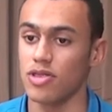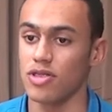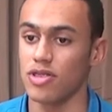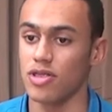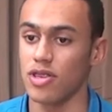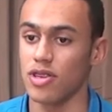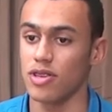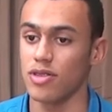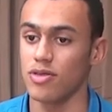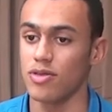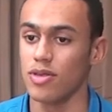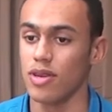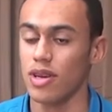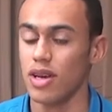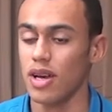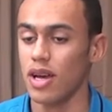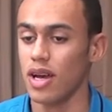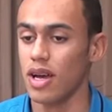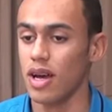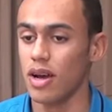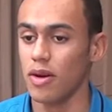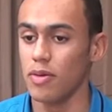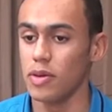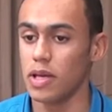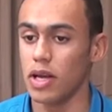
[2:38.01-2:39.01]
so
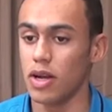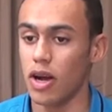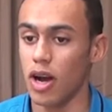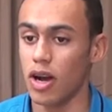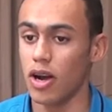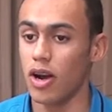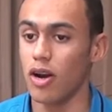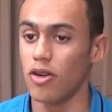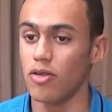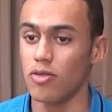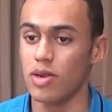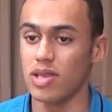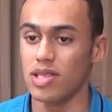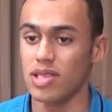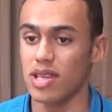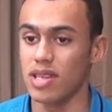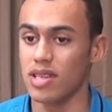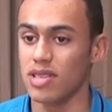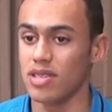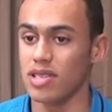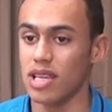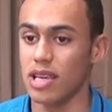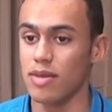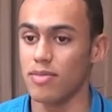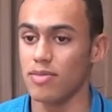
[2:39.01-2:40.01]
yeah, I can't always sit in the
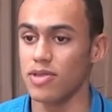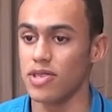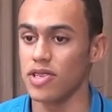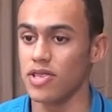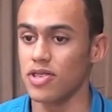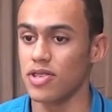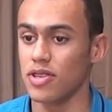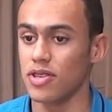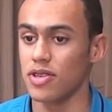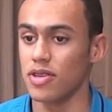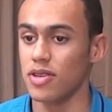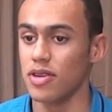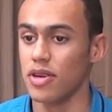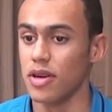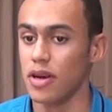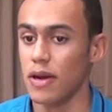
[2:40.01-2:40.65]
same position.